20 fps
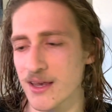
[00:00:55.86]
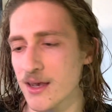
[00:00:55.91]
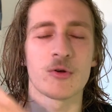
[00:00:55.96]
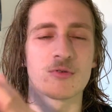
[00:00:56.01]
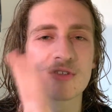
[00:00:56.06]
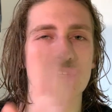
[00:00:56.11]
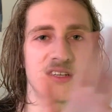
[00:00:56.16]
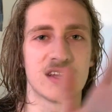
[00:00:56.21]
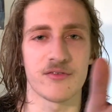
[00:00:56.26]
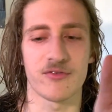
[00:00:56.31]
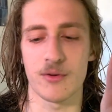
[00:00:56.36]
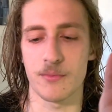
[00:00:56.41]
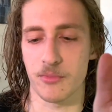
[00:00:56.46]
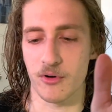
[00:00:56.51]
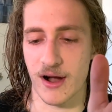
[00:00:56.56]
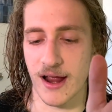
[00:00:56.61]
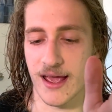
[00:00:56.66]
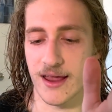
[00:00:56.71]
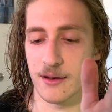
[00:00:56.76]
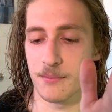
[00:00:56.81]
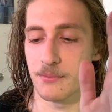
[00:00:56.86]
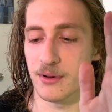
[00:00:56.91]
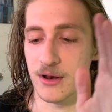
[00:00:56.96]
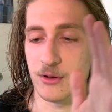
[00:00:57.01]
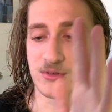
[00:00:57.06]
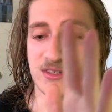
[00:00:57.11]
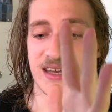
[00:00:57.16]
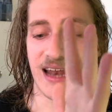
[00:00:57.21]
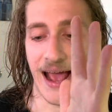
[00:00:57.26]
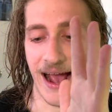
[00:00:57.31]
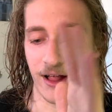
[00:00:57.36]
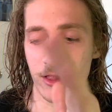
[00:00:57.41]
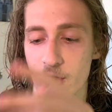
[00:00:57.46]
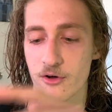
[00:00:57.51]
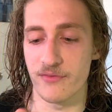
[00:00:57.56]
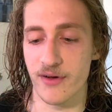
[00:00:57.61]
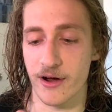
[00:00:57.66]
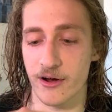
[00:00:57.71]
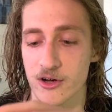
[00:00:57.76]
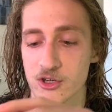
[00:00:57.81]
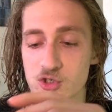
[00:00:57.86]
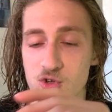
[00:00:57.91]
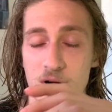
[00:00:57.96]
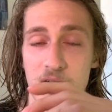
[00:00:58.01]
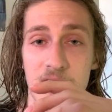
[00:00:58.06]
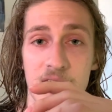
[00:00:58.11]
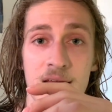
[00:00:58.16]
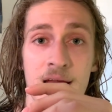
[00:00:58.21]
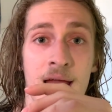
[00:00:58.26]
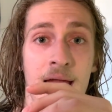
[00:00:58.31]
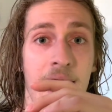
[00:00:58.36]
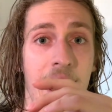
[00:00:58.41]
There was a different brand, but it was an aloe vera drink.